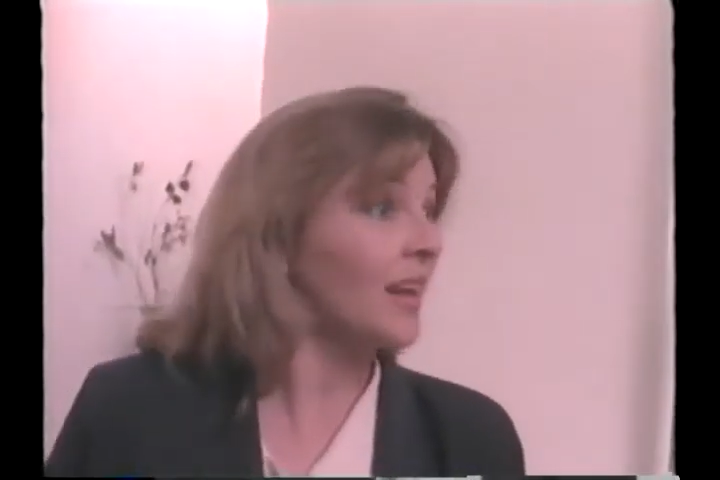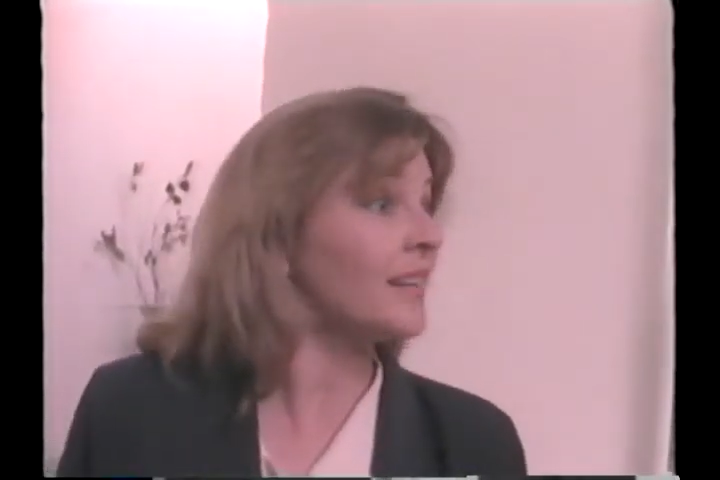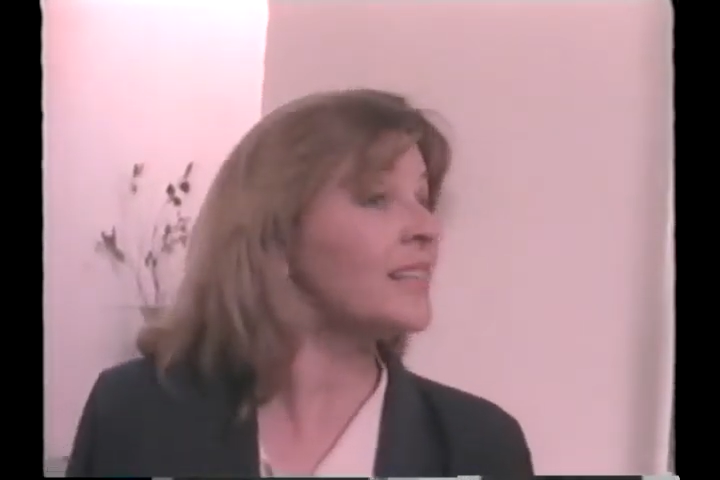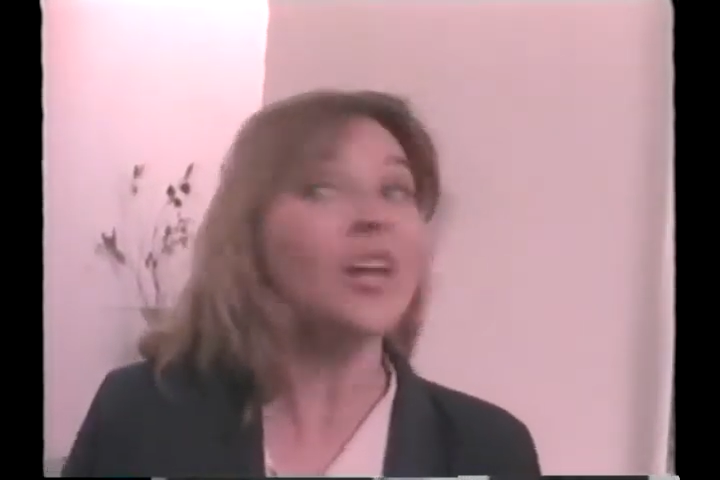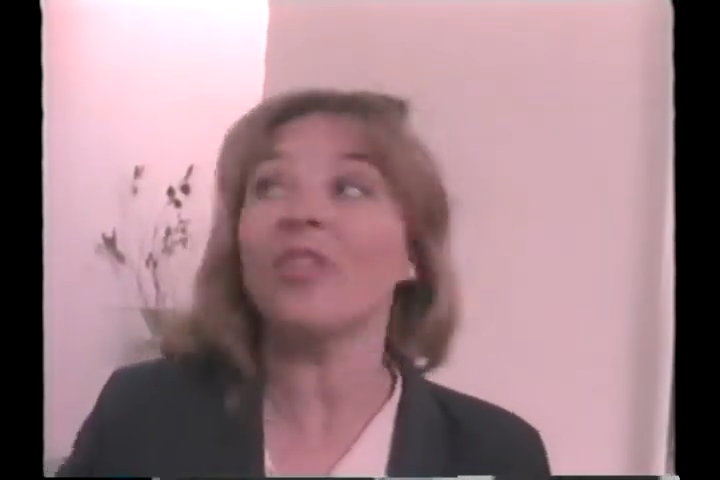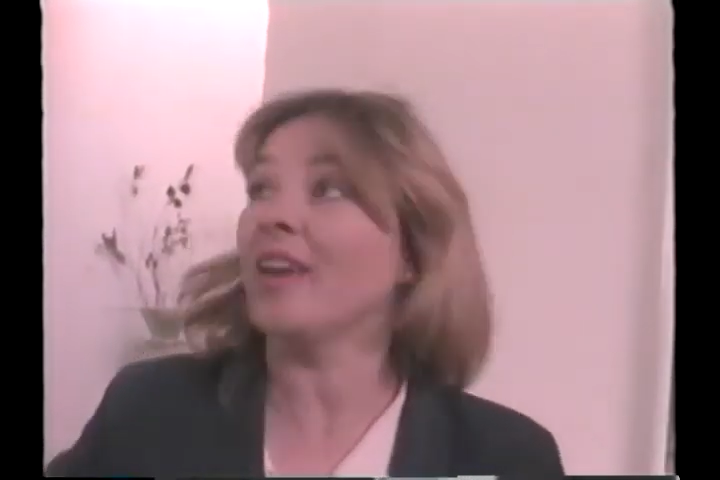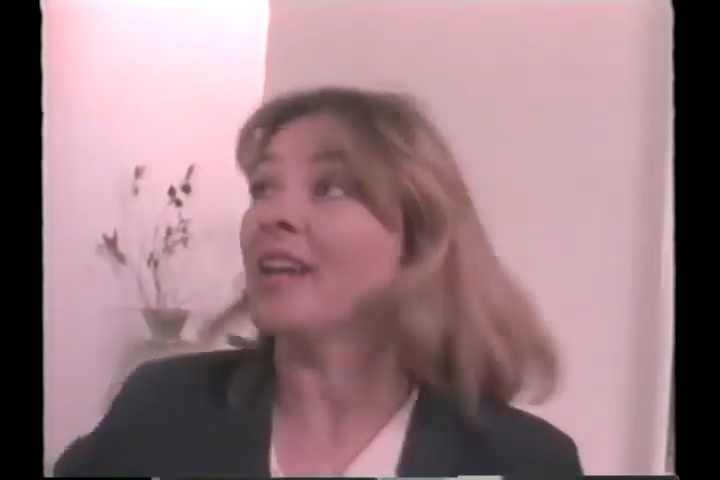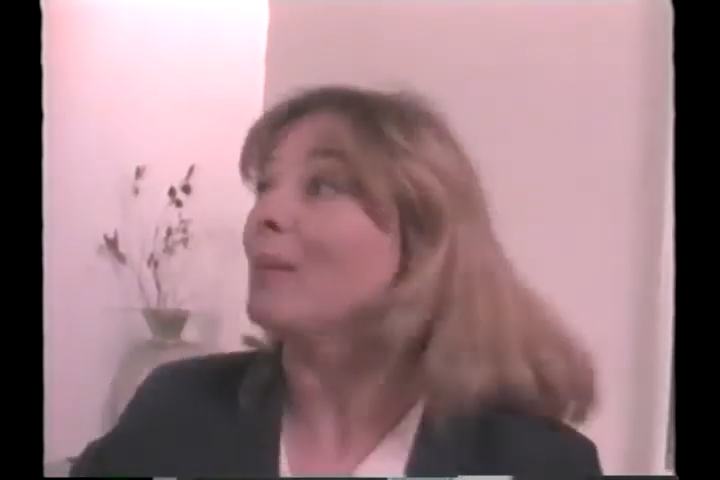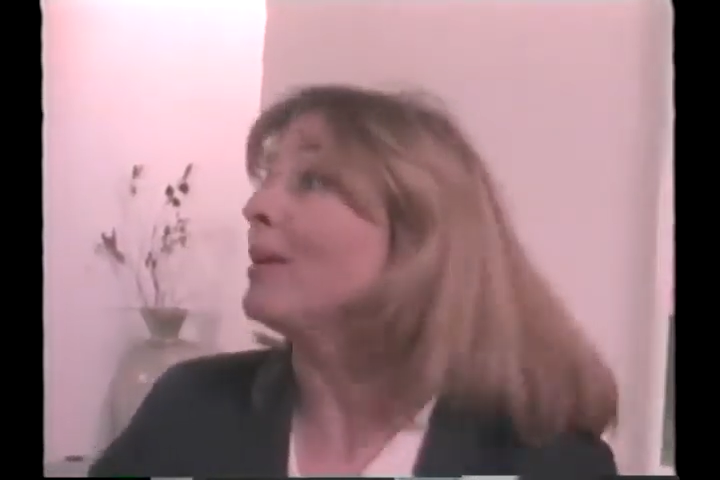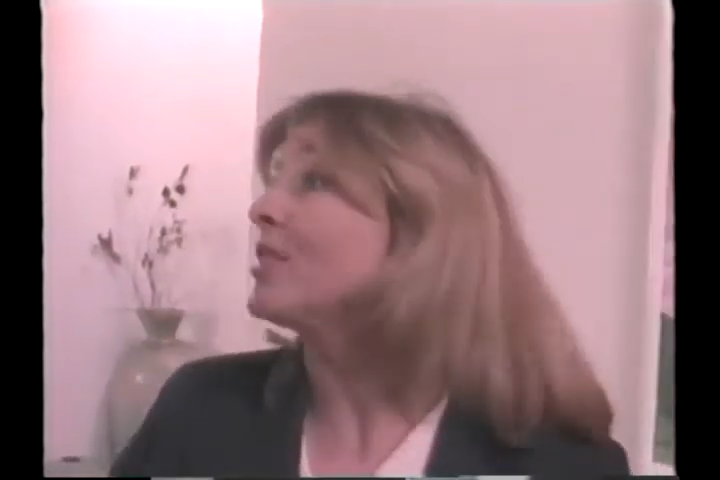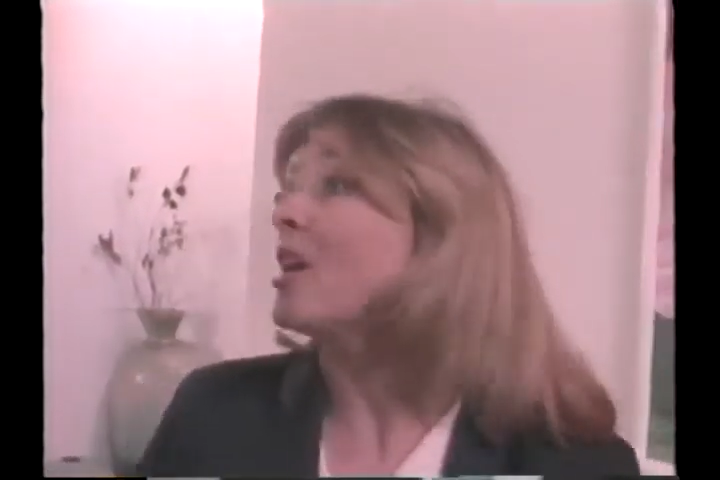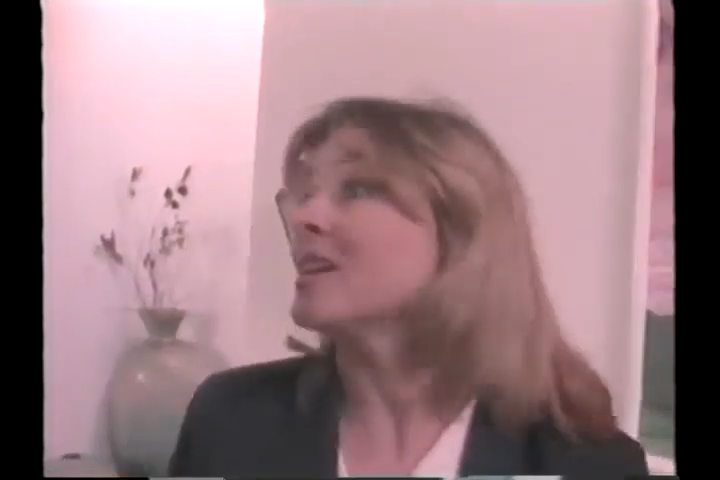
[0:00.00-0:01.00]
Until then,
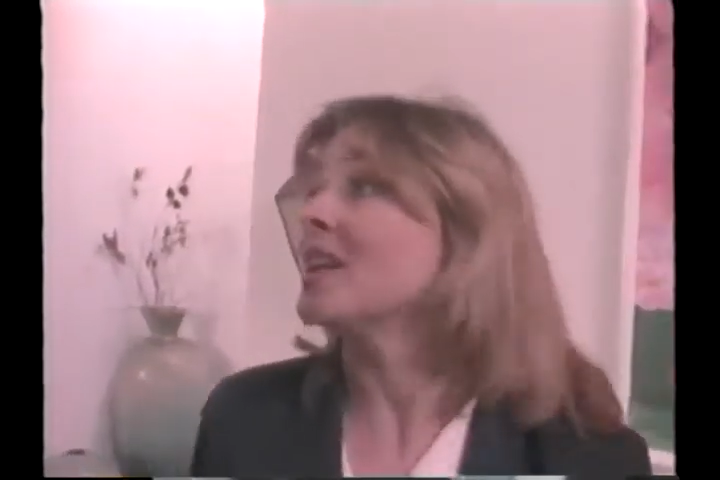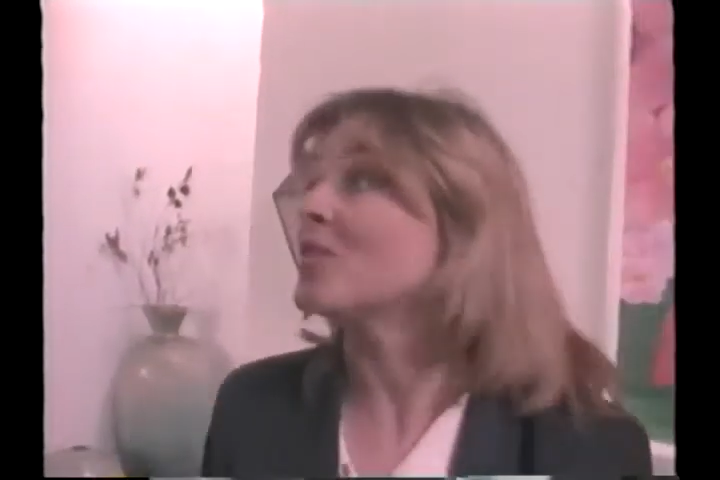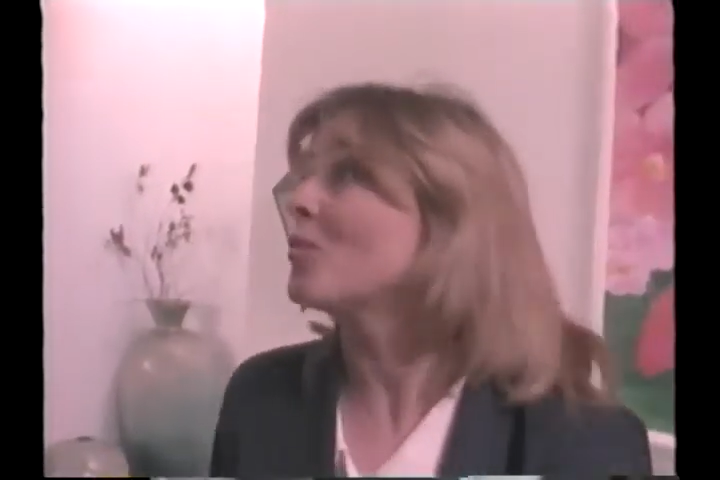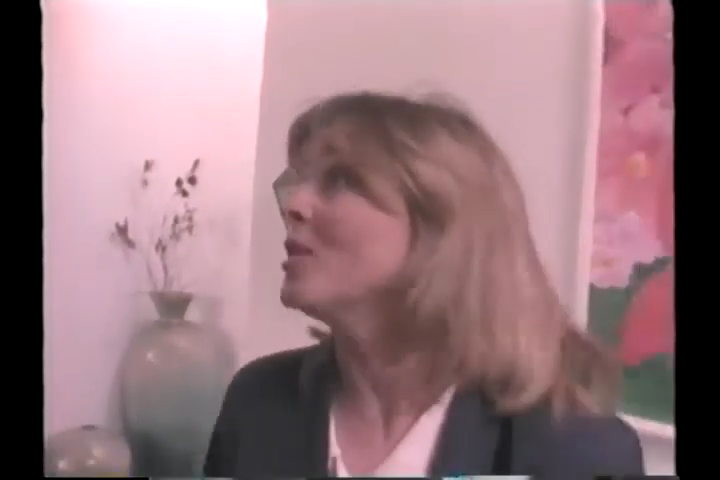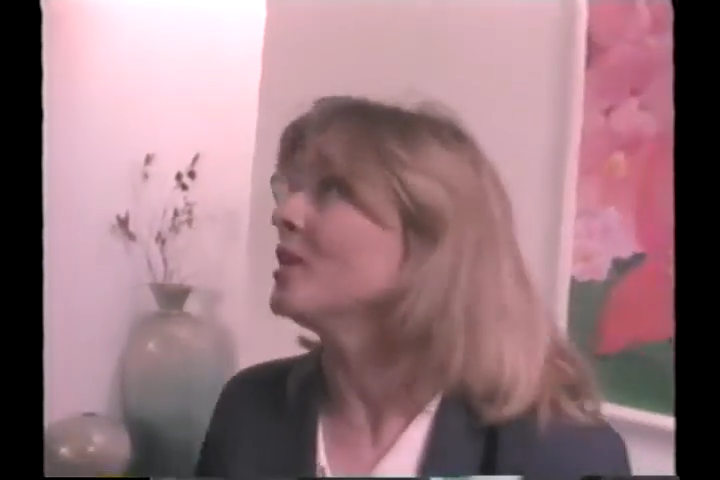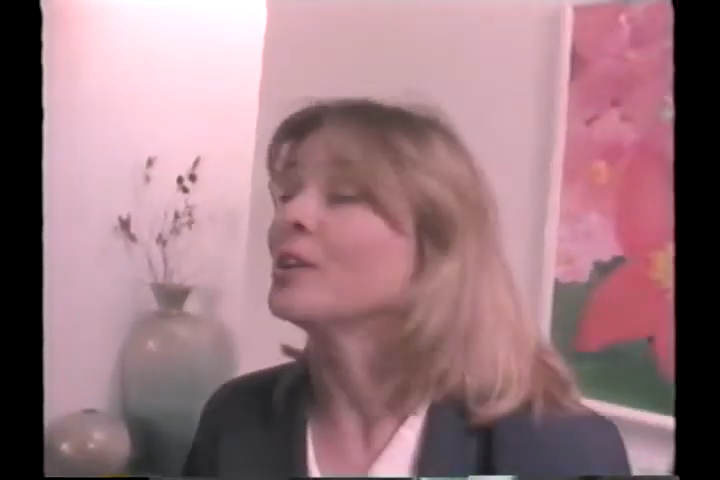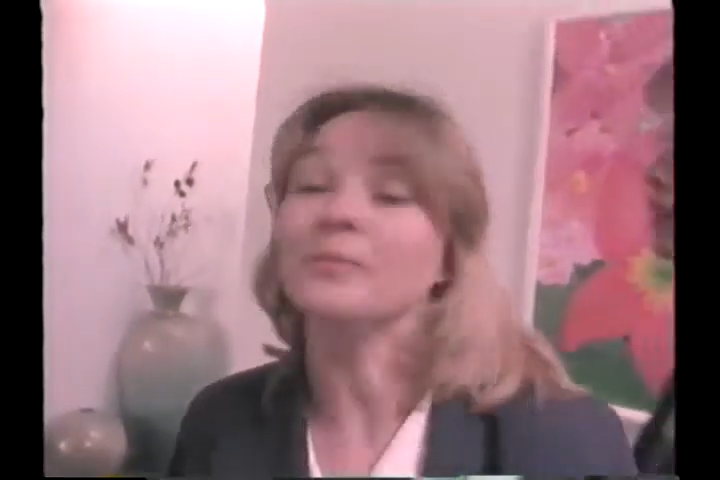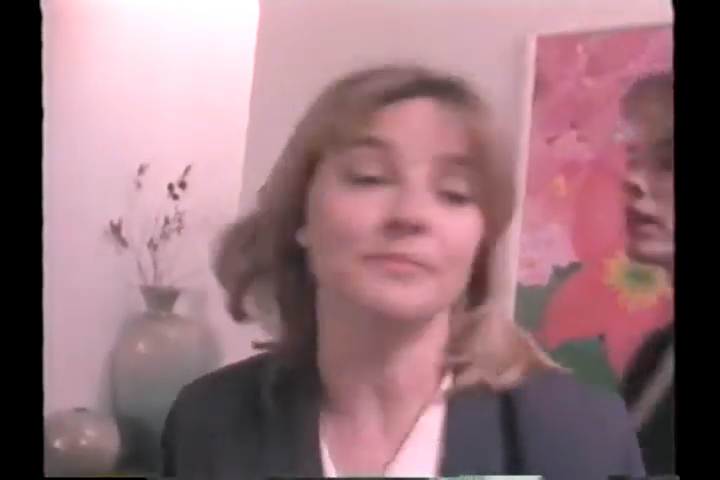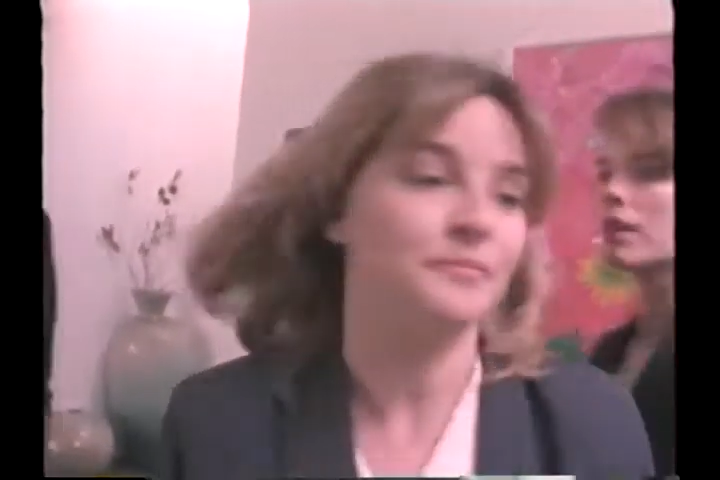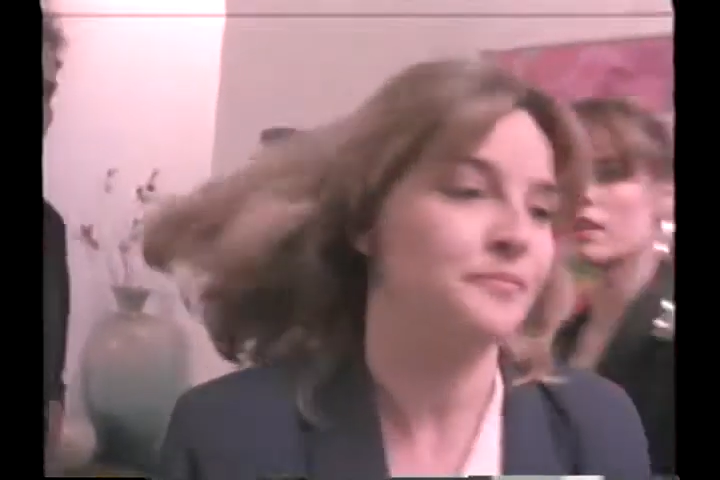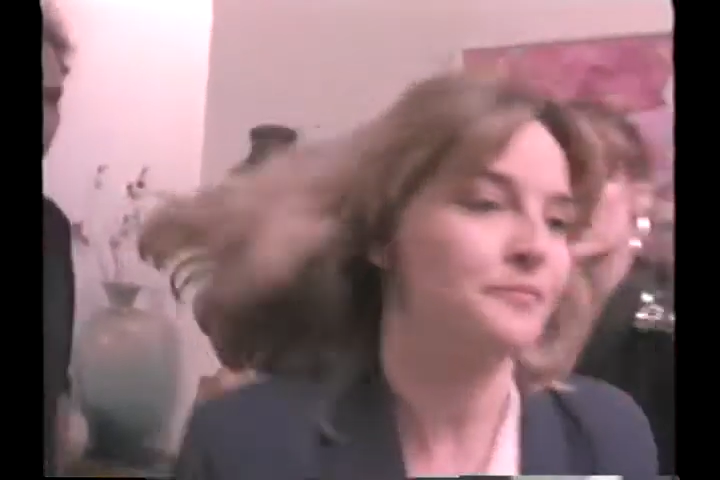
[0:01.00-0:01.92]
I'm not talking to either one of you.